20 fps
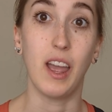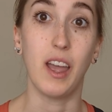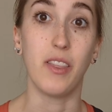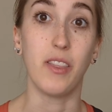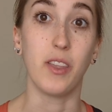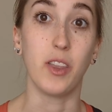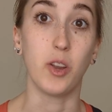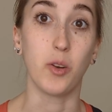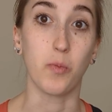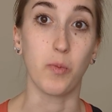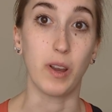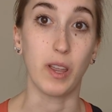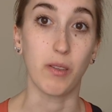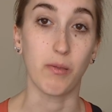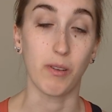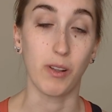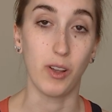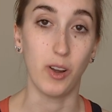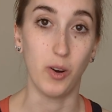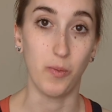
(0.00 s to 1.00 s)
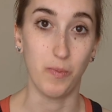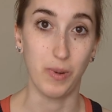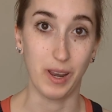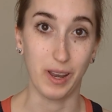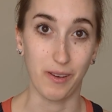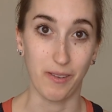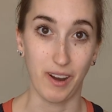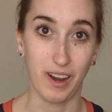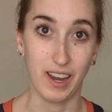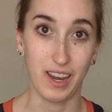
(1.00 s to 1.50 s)
and the urethral
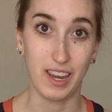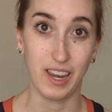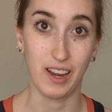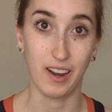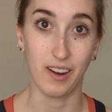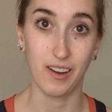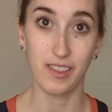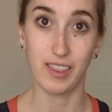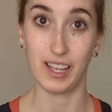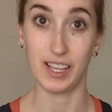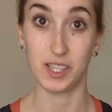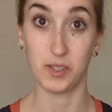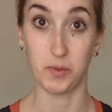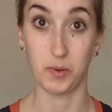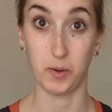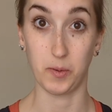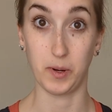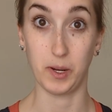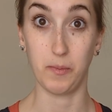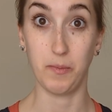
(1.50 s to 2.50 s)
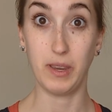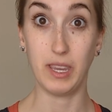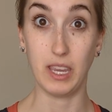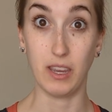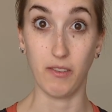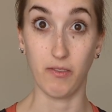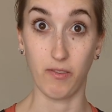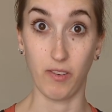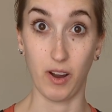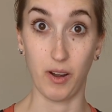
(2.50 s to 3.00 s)
opening right here. That's where we
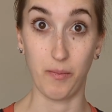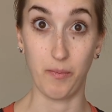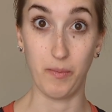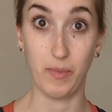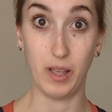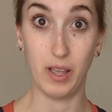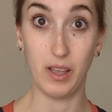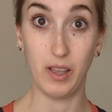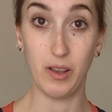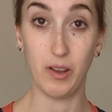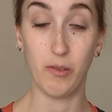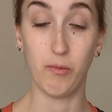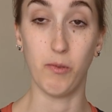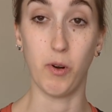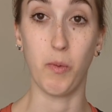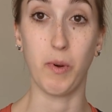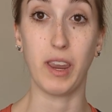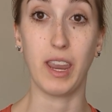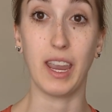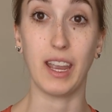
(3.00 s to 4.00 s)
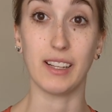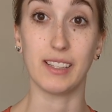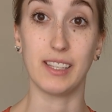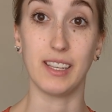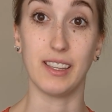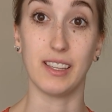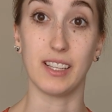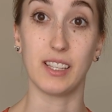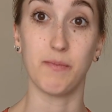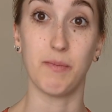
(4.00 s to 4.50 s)
pee from. What we can't
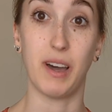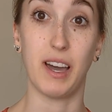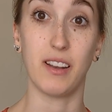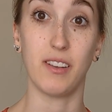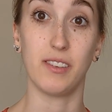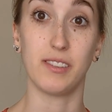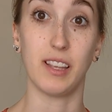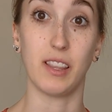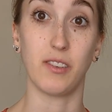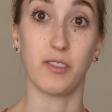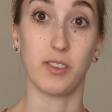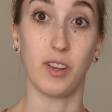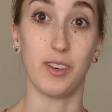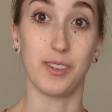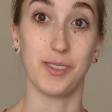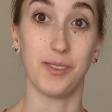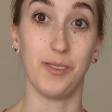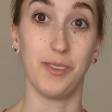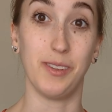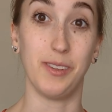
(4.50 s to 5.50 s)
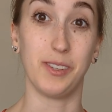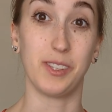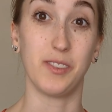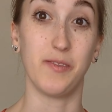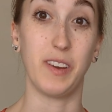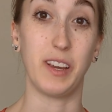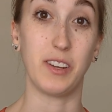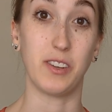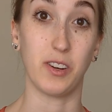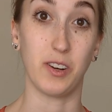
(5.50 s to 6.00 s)
see in this model is that there's also a little
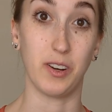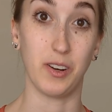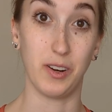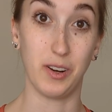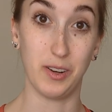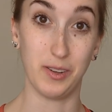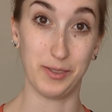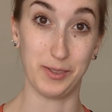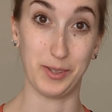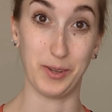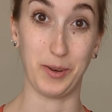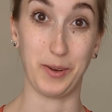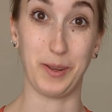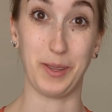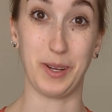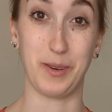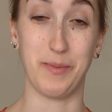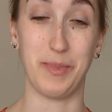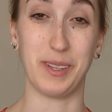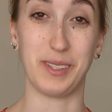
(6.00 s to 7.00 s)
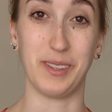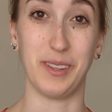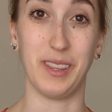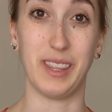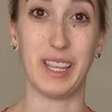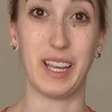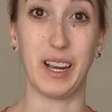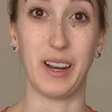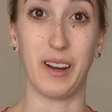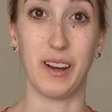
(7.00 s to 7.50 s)
sphincter circular
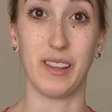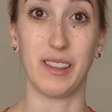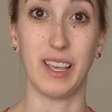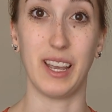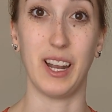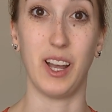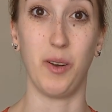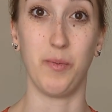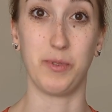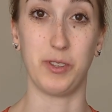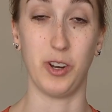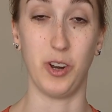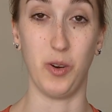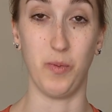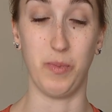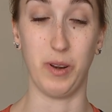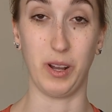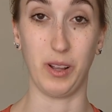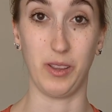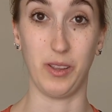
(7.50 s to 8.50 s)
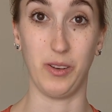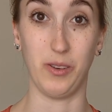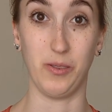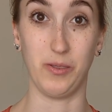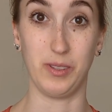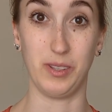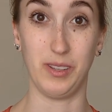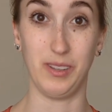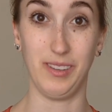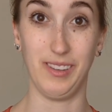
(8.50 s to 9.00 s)
muscle there that helps to open and
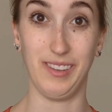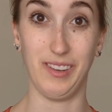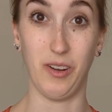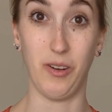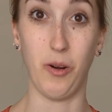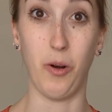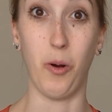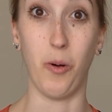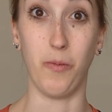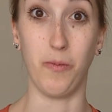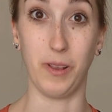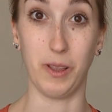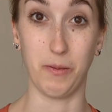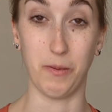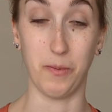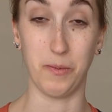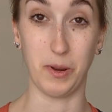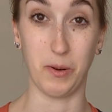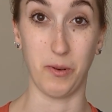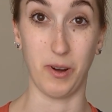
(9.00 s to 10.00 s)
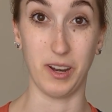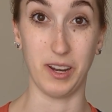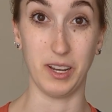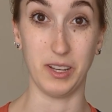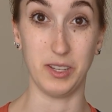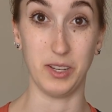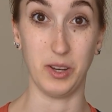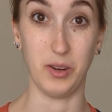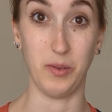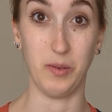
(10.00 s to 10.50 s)
close, hopefully when we want
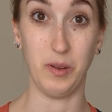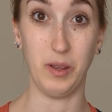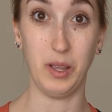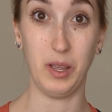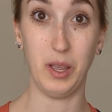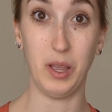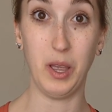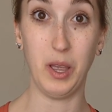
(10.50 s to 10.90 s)
it to.